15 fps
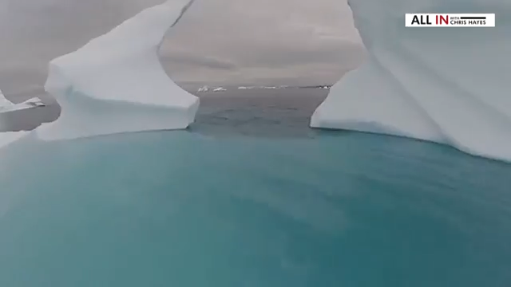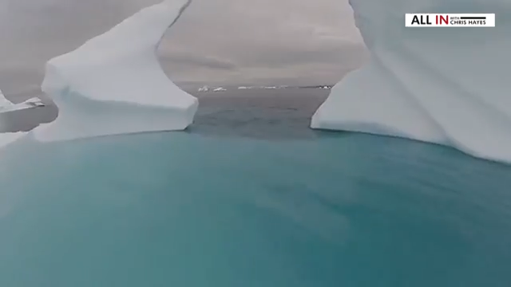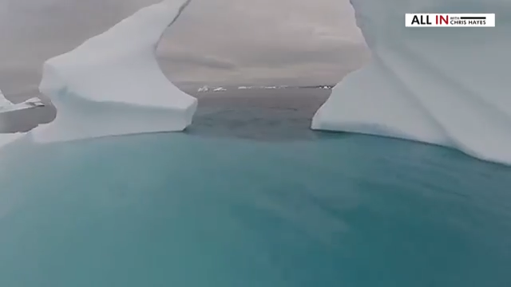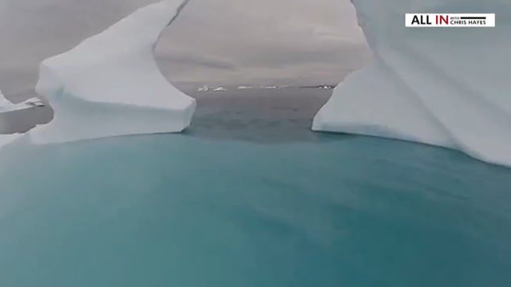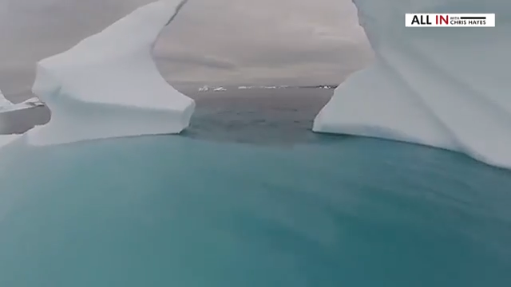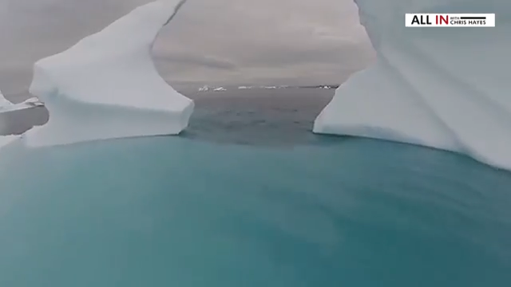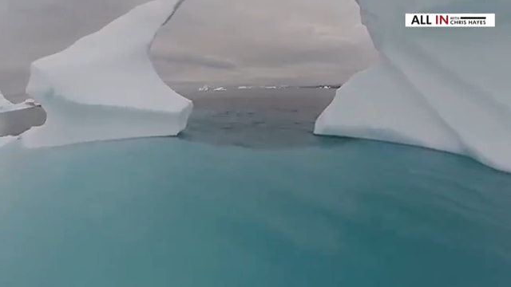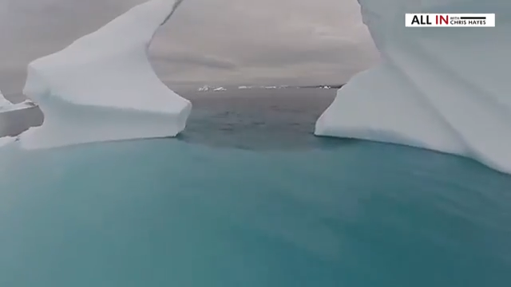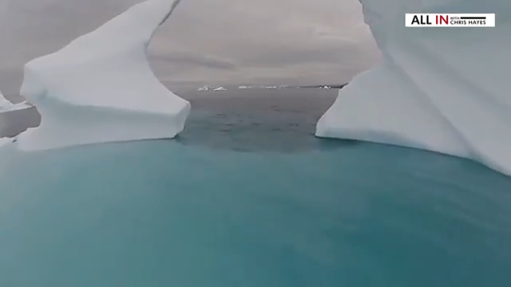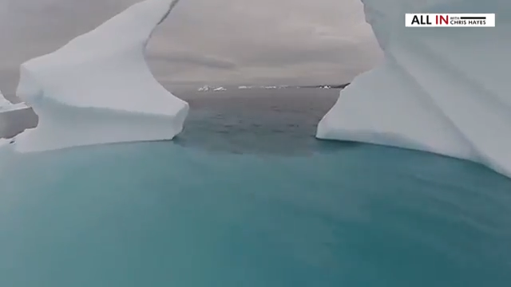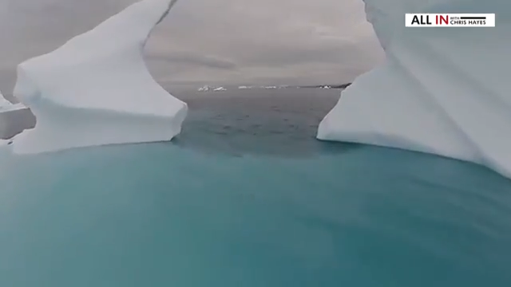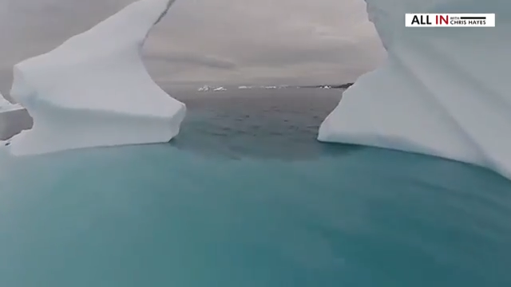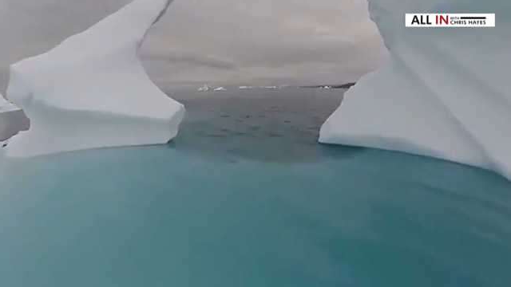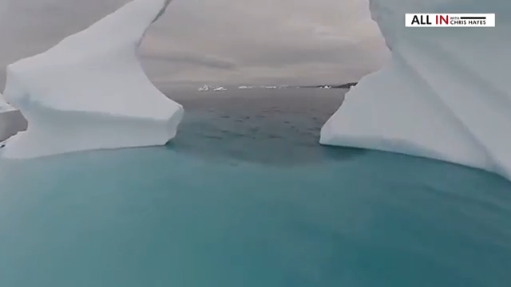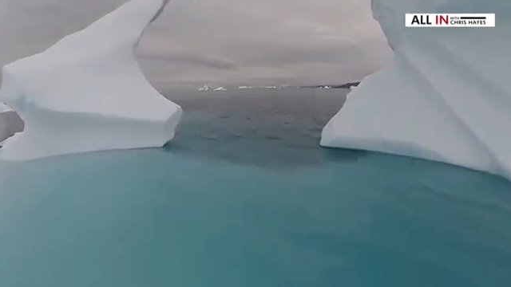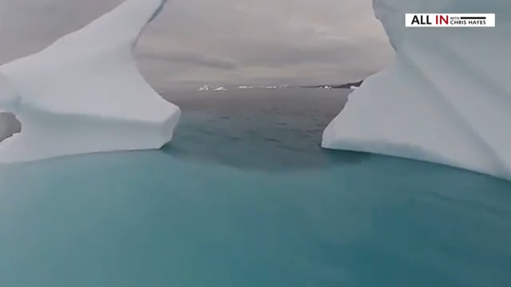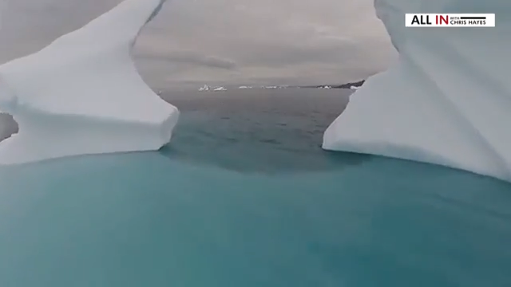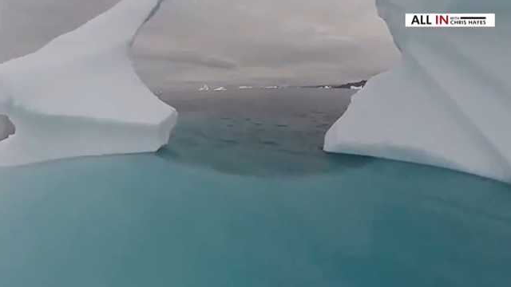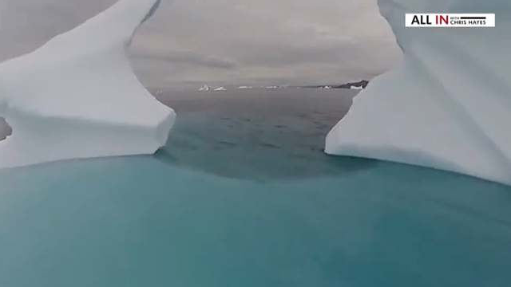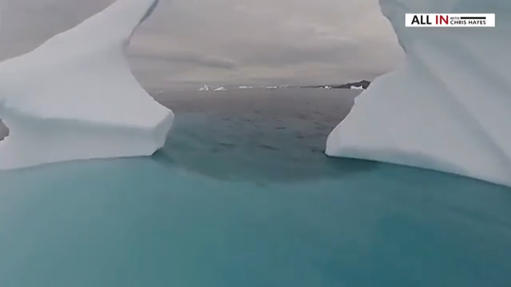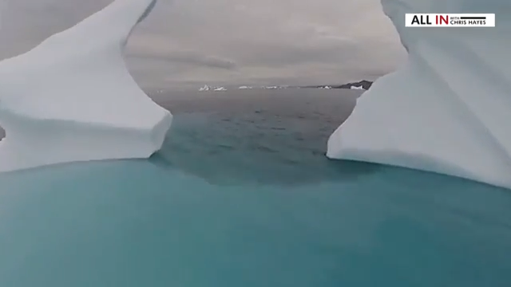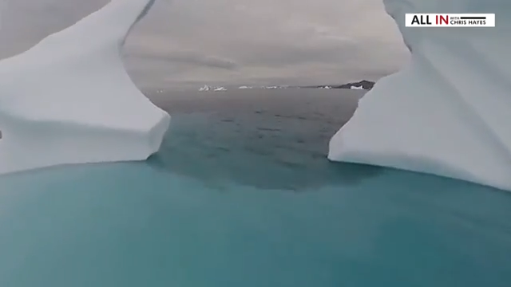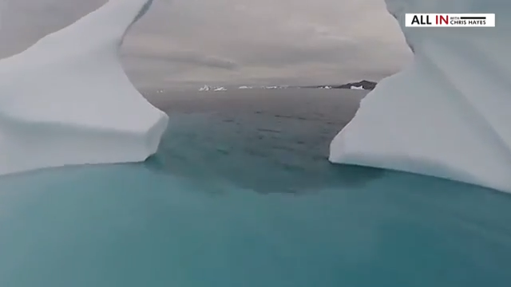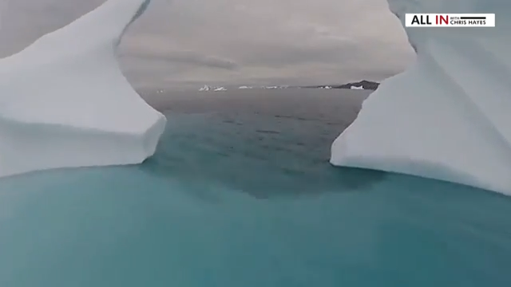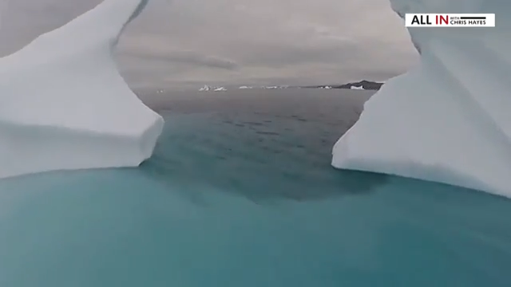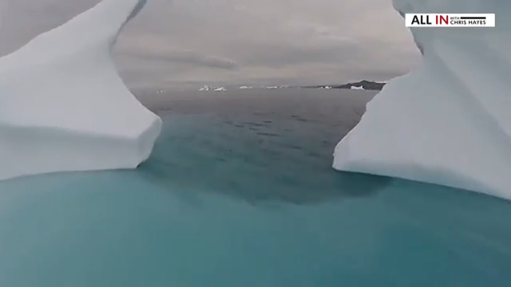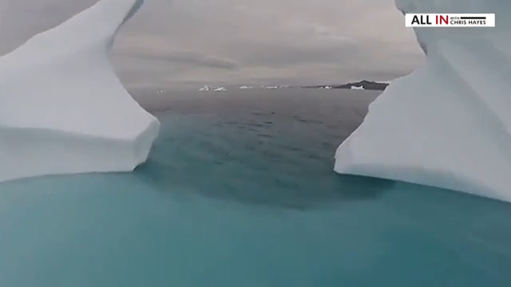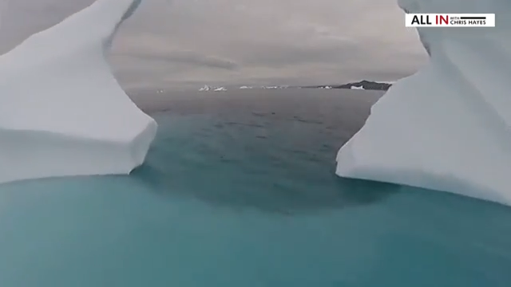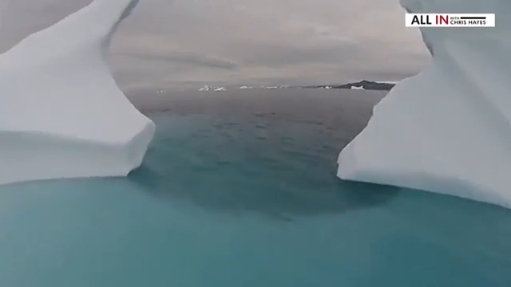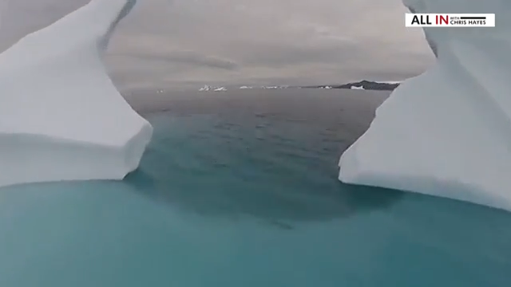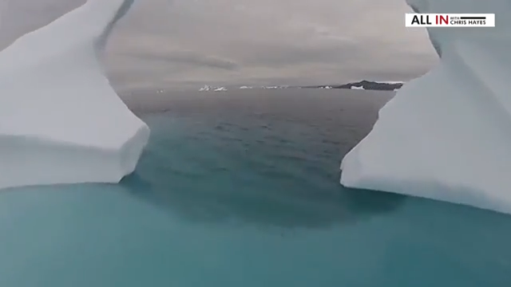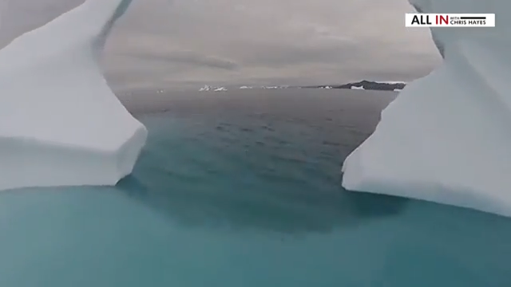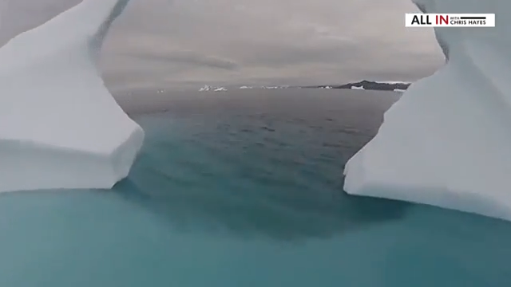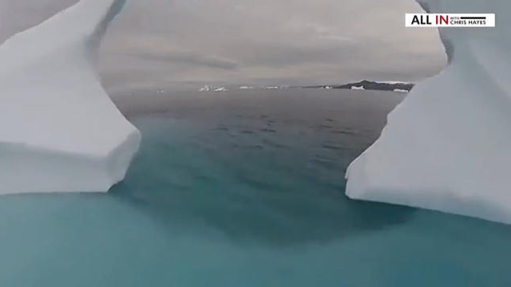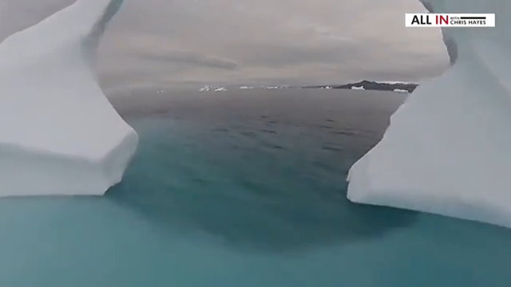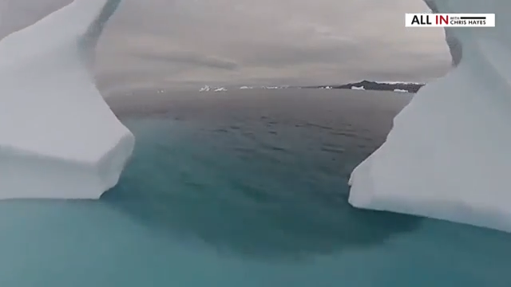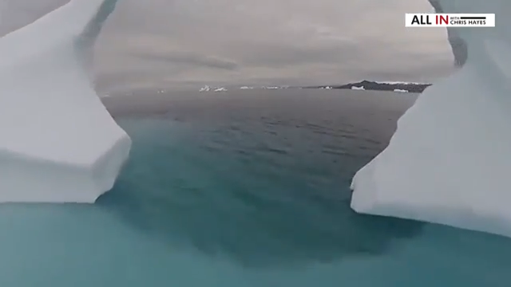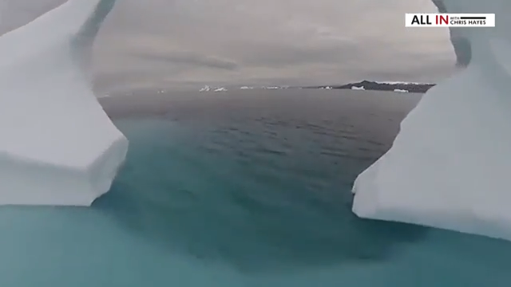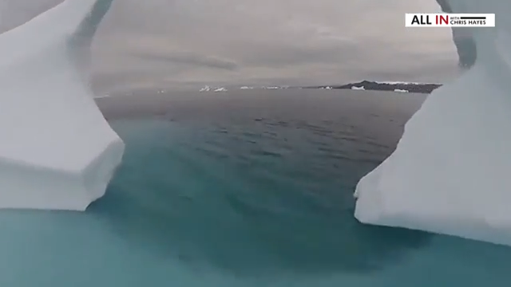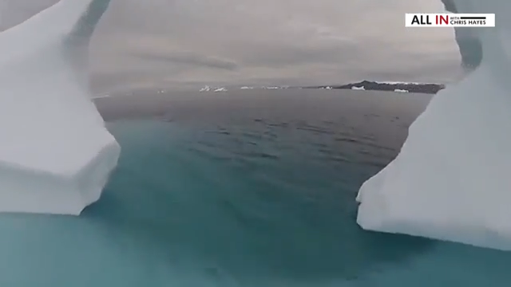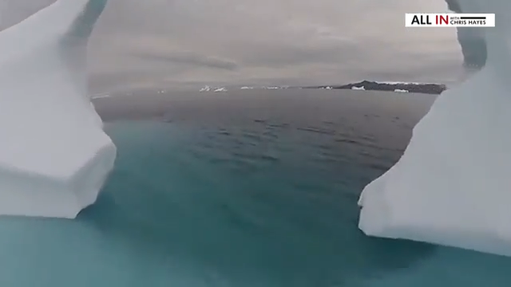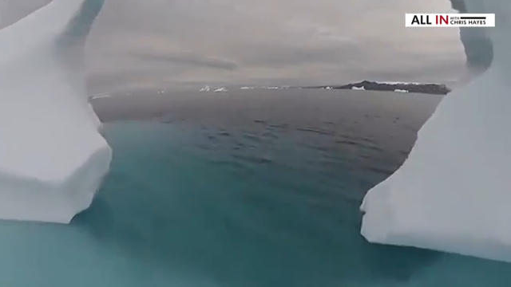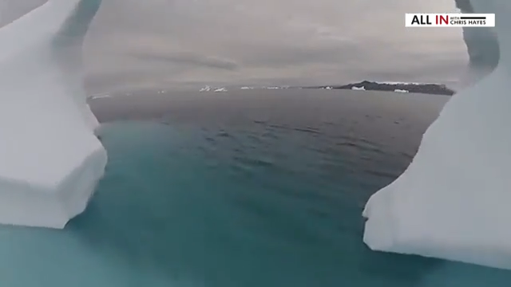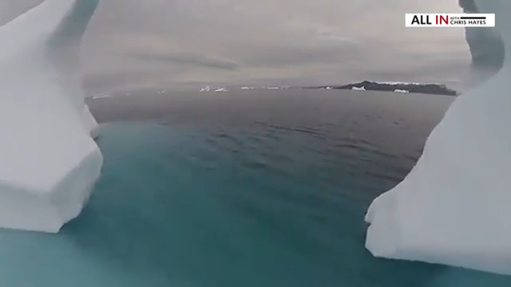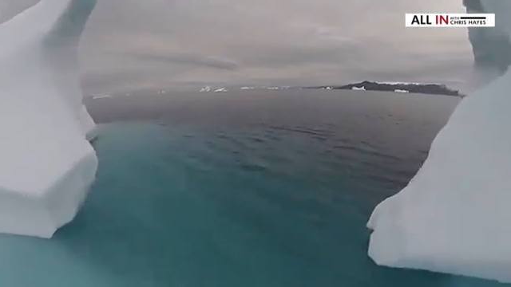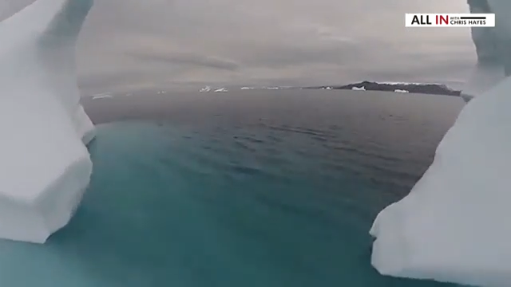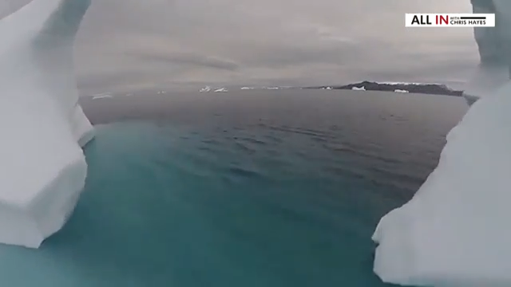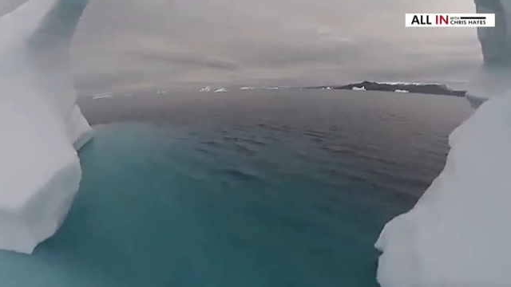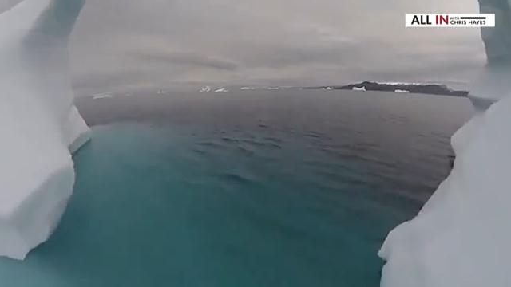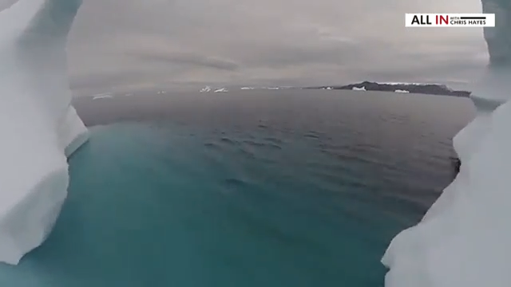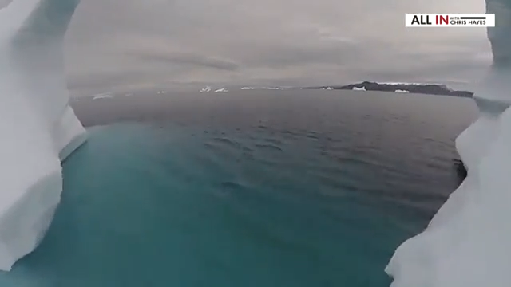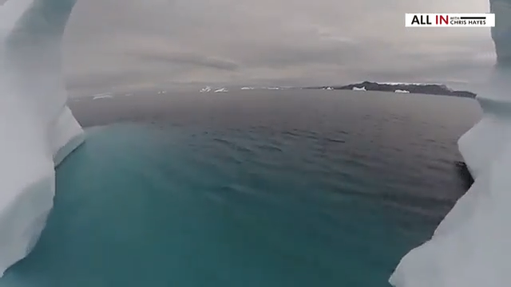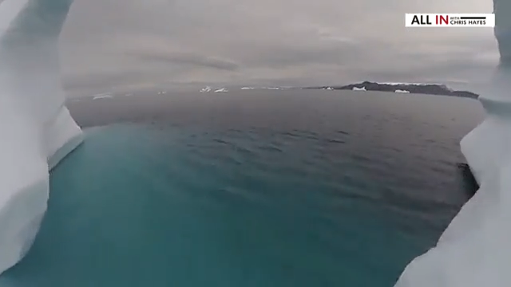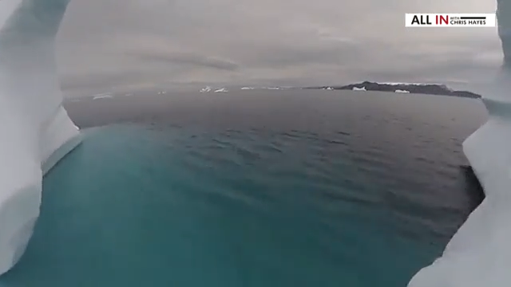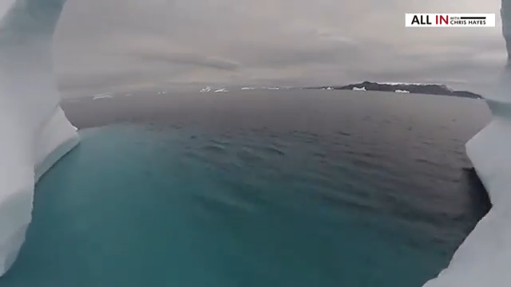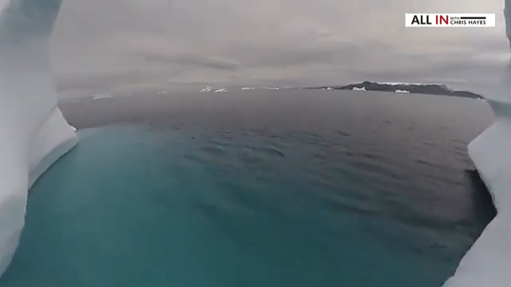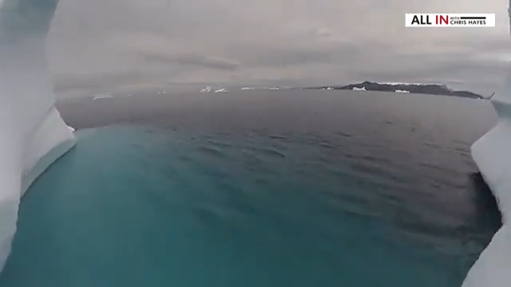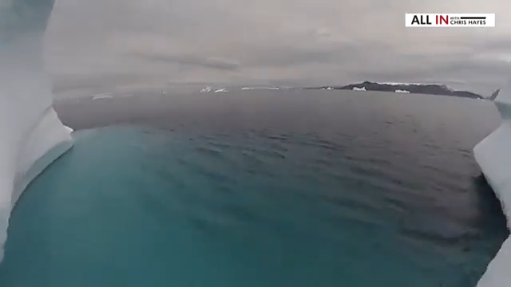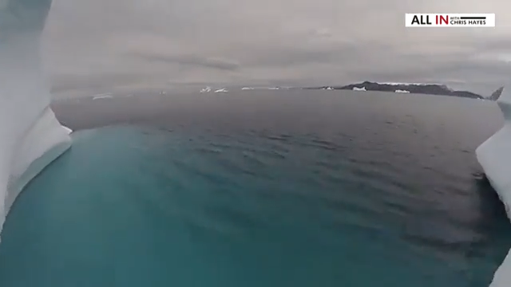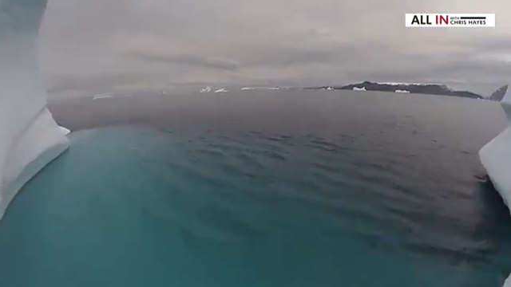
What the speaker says: (no speaker visible)